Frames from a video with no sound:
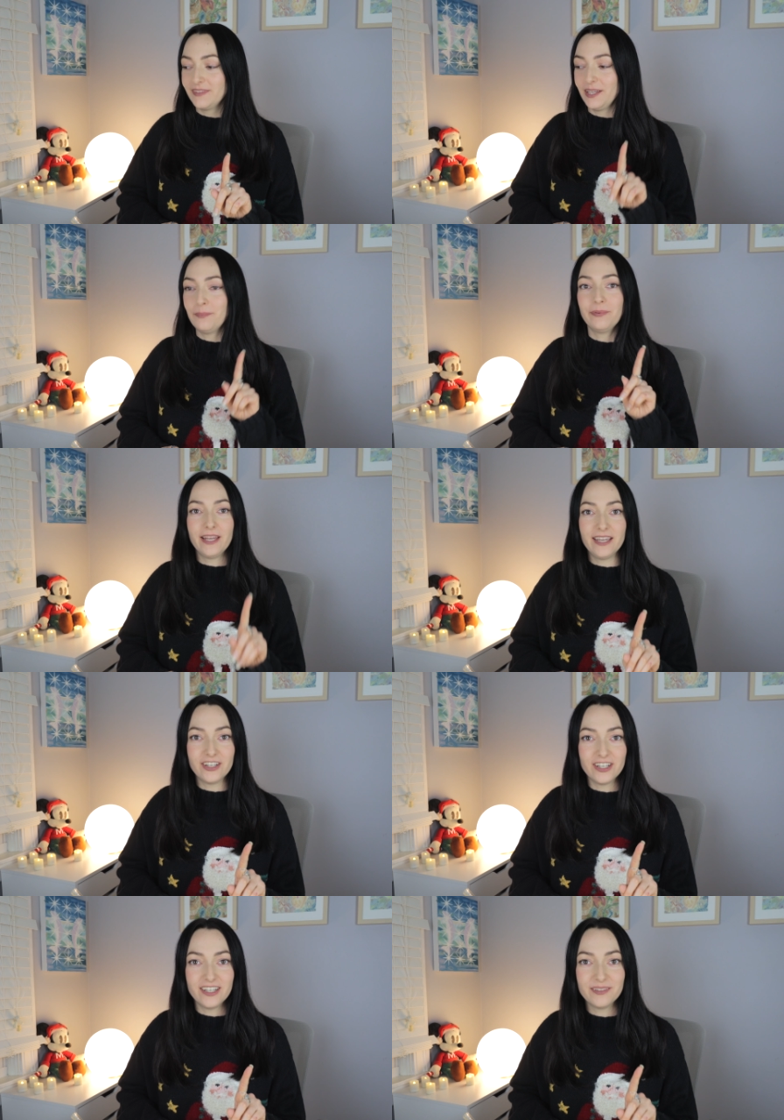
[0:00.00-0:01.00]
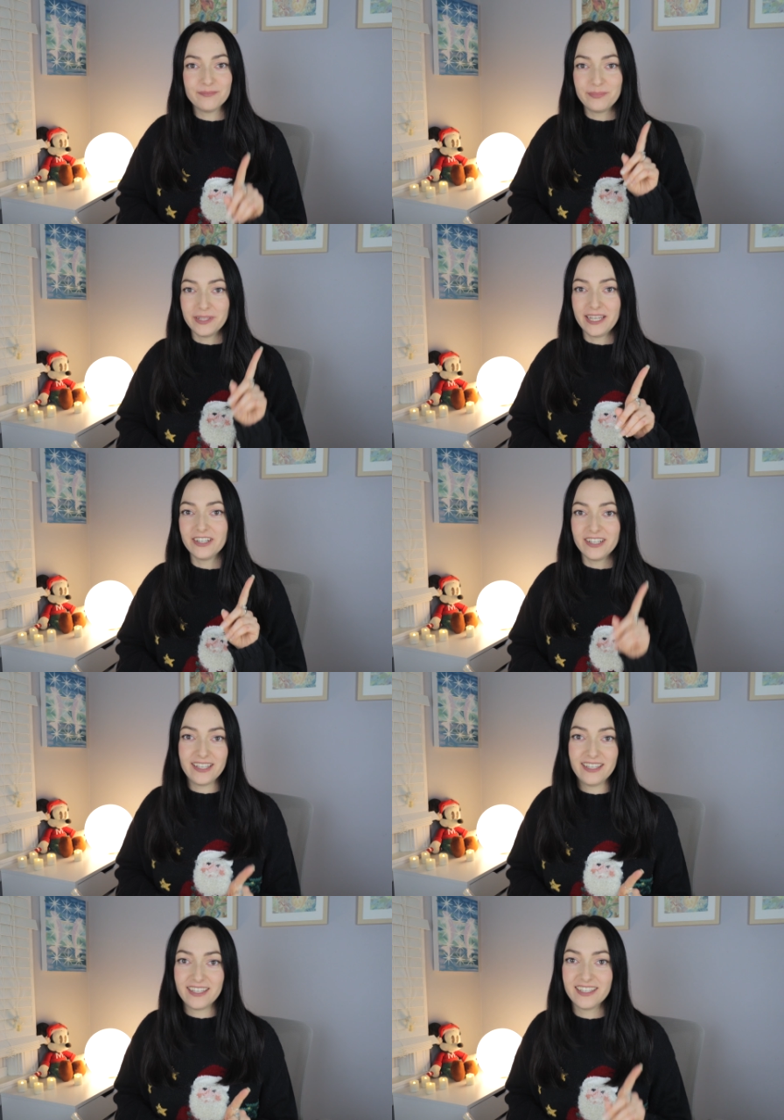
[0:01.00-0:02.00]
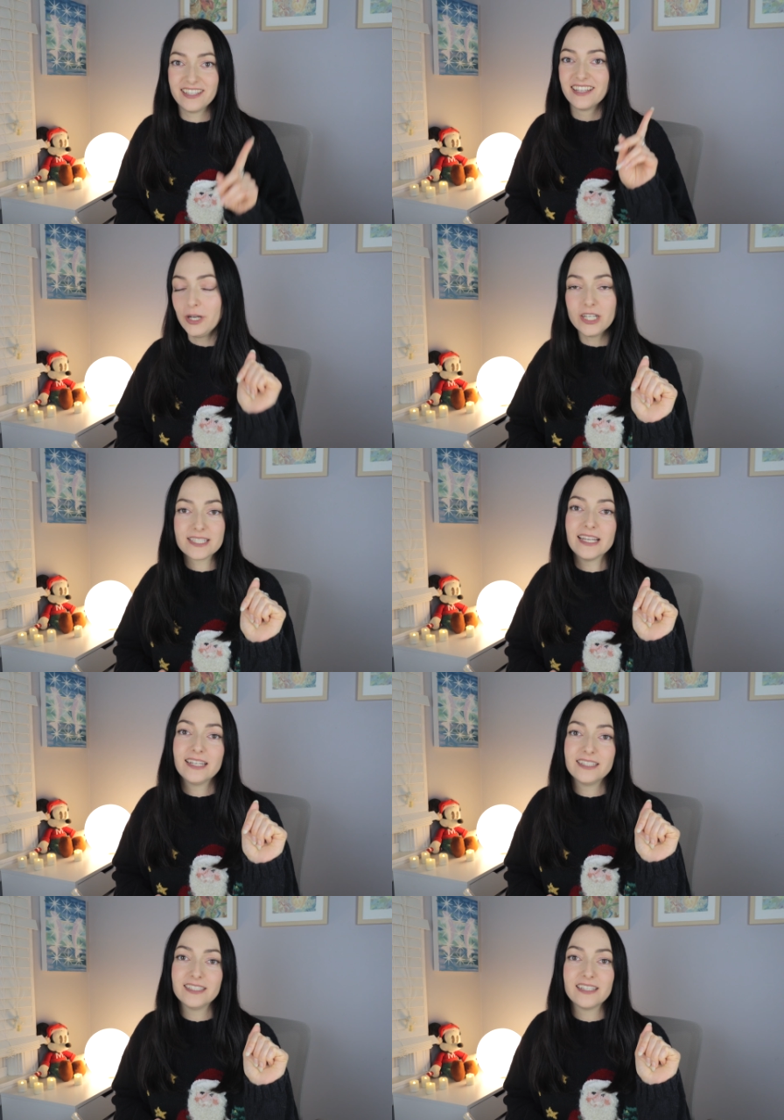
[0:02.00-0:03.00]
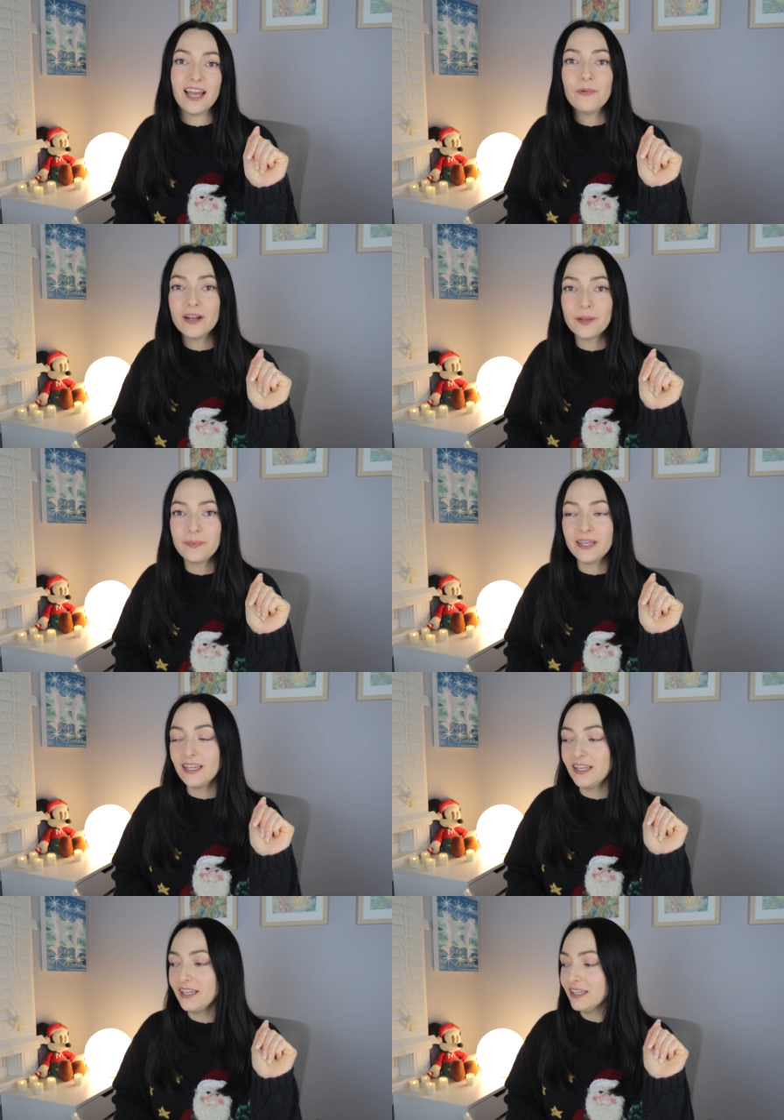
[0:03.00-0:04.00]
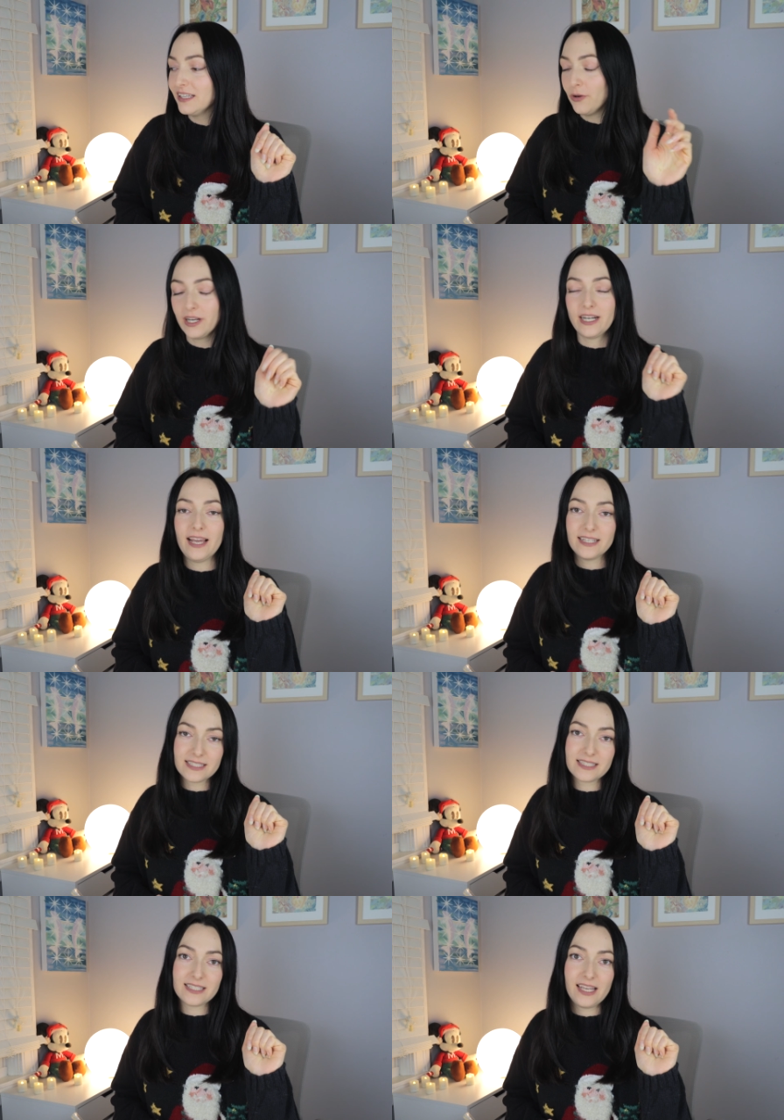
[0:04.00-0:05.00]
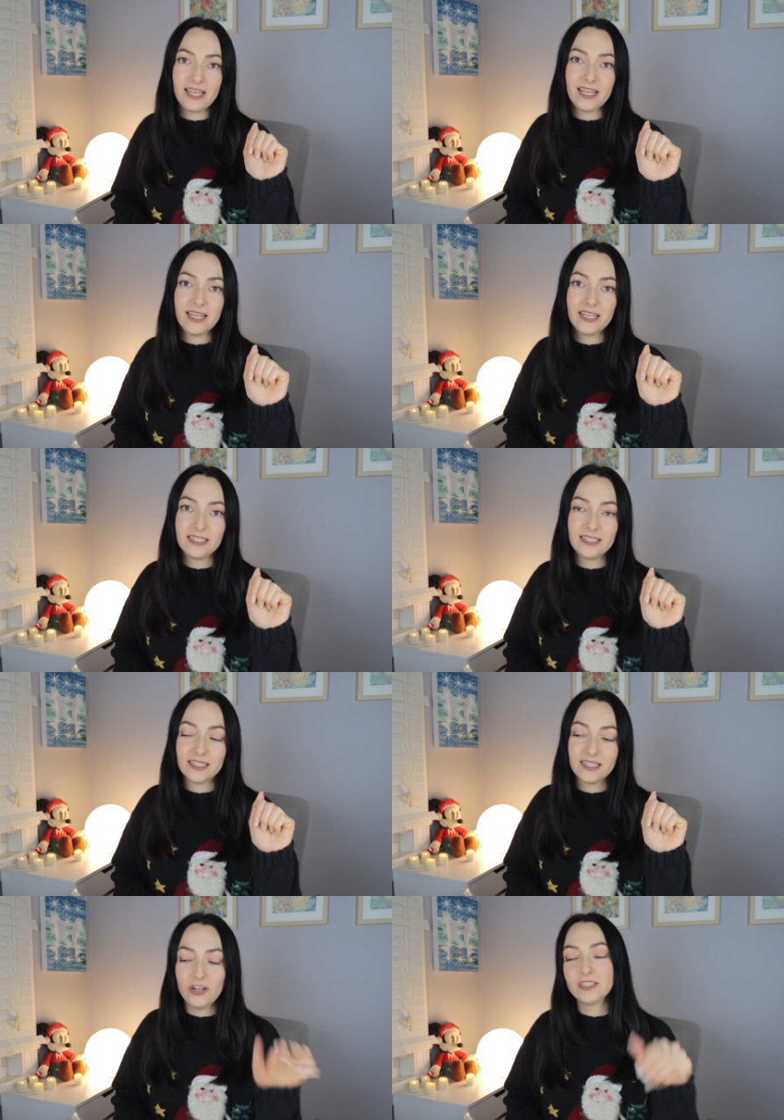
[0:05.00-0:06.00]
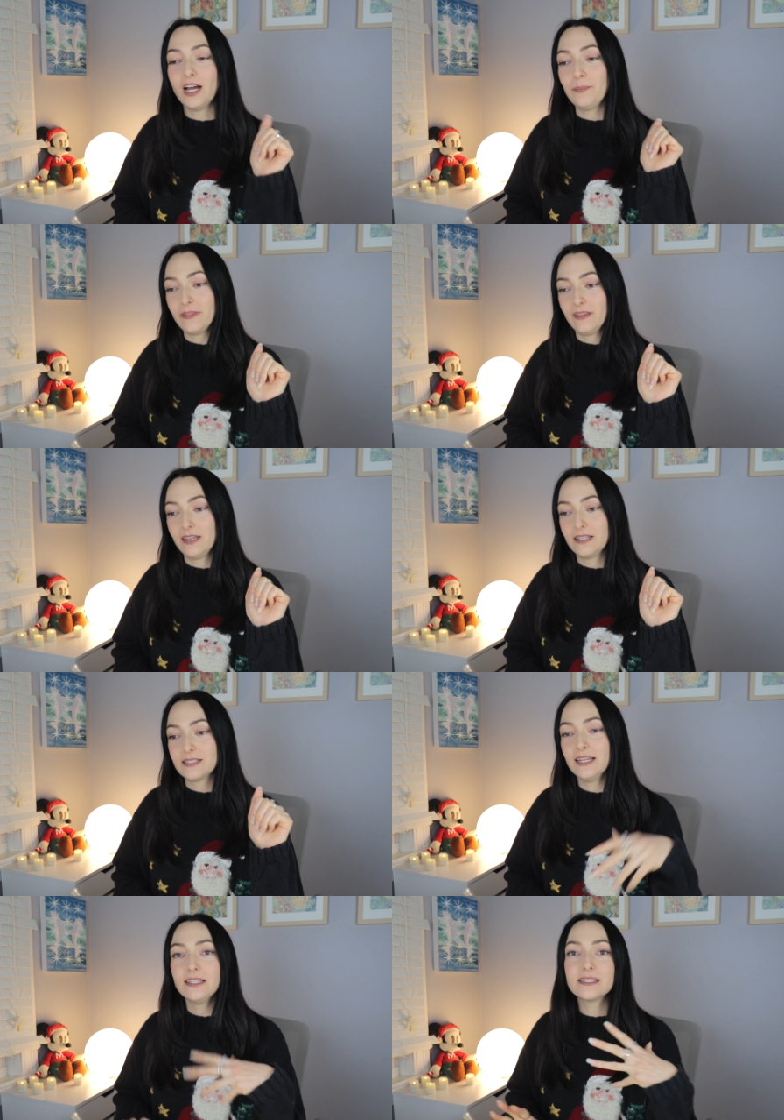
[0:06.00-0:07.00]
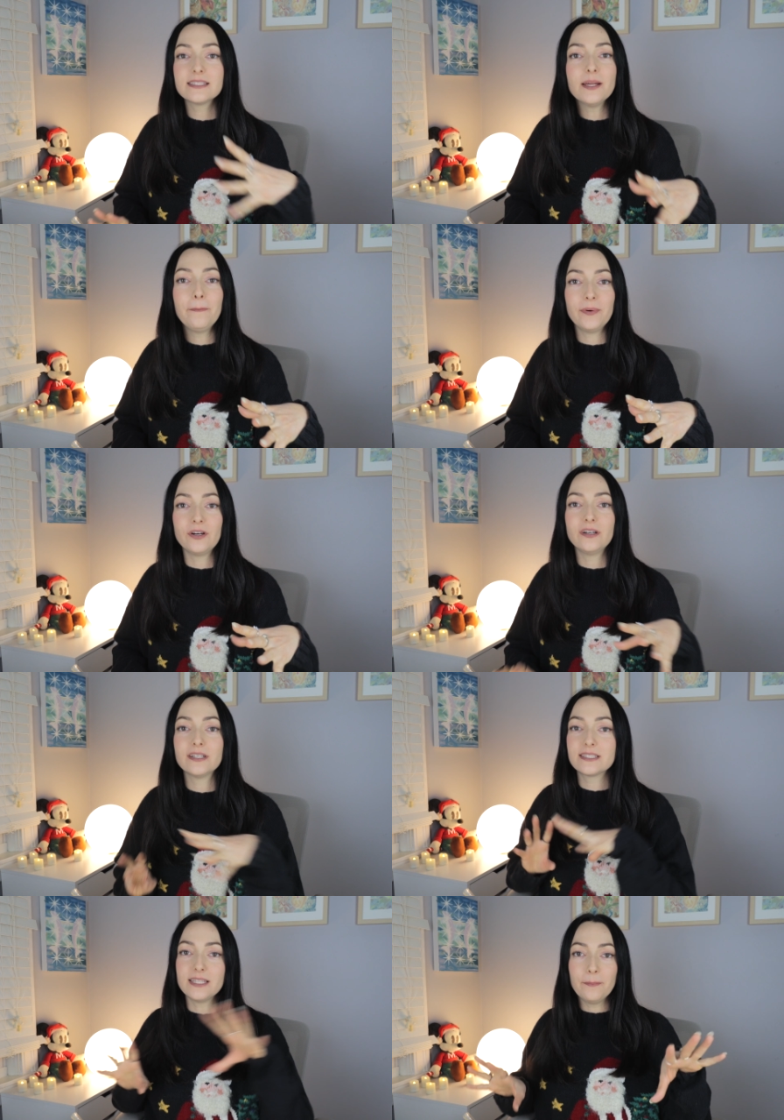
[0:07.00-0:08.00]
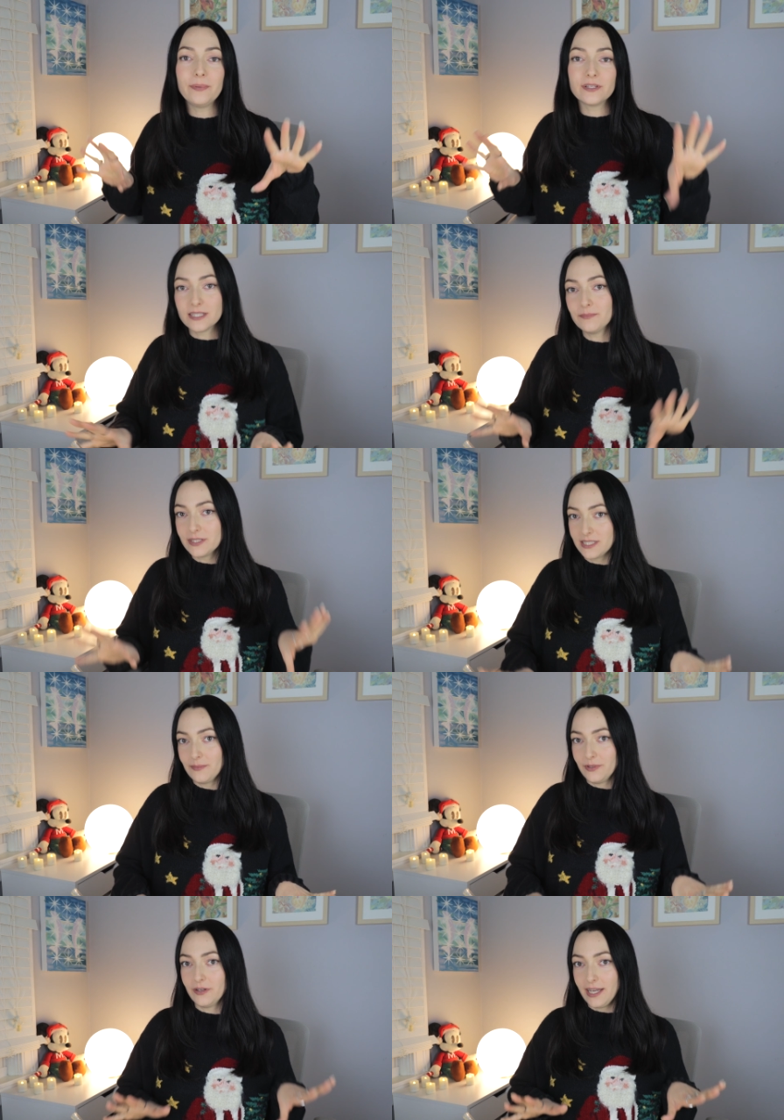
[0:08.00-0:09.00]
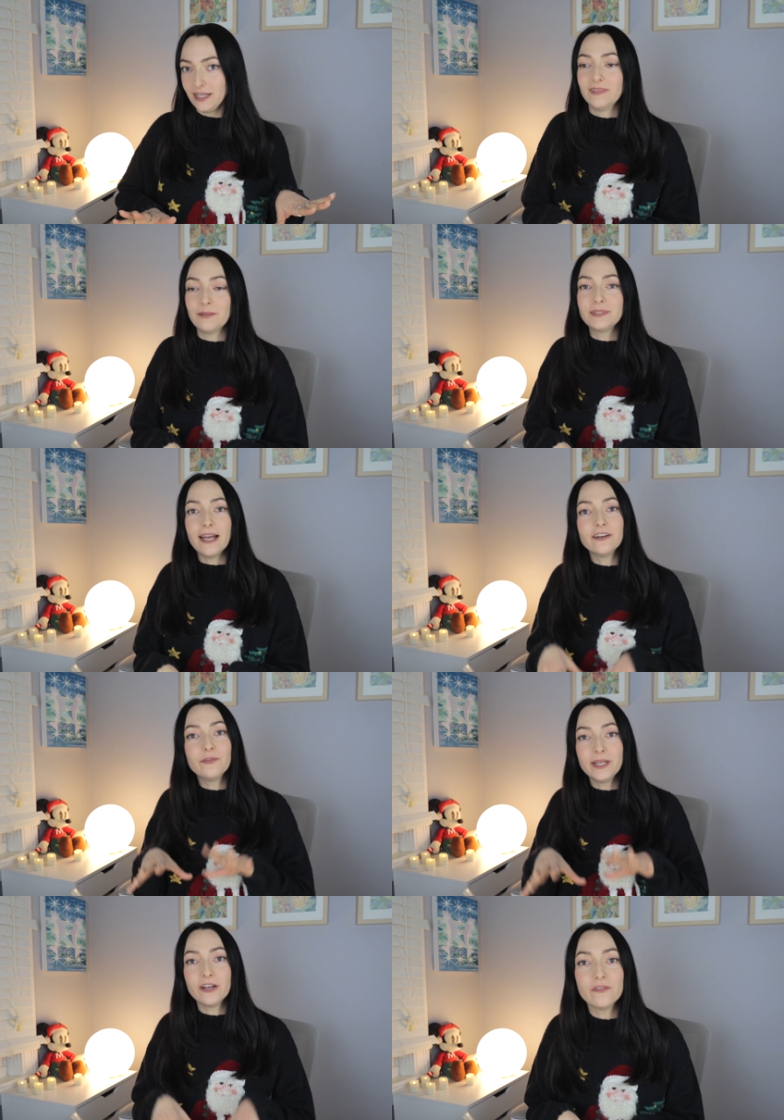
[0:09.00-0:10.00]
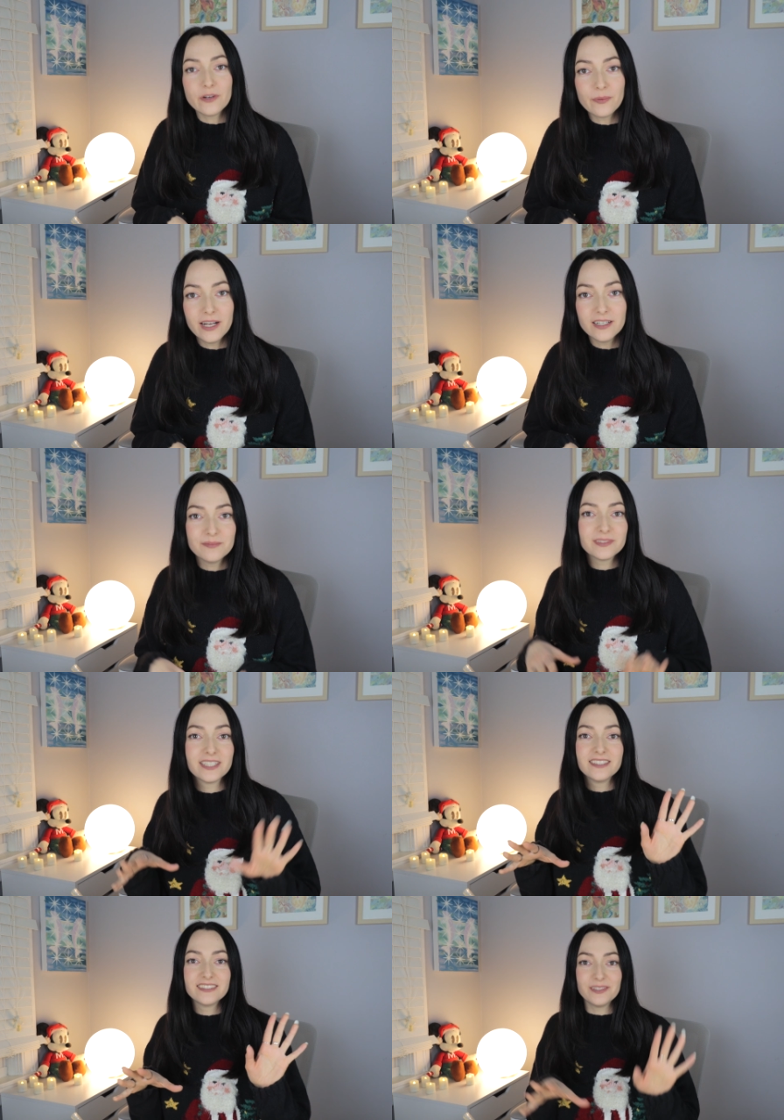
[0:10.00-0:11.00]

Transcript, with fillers: the planner, planner-ing person. I want to be organized and on top of things and simple, simple, simple, simple, okay? I'm tired of being overwhelmed,